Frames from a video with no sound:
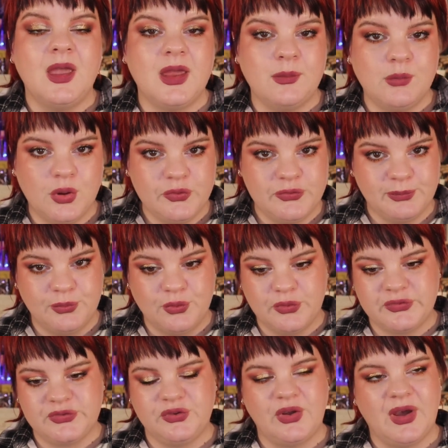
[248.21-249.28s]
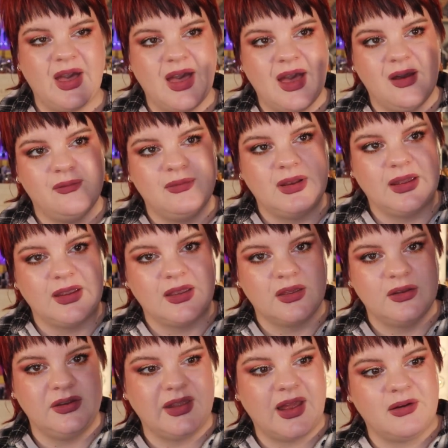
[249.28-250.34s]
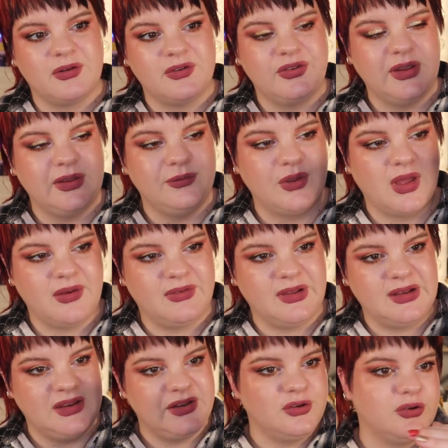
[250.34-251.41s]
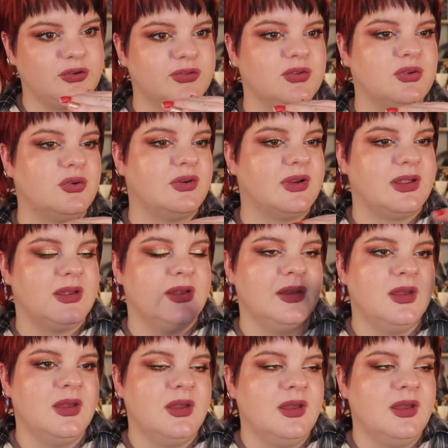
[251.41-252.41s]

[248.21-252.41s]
in most books you have a narrative, you have a linear story.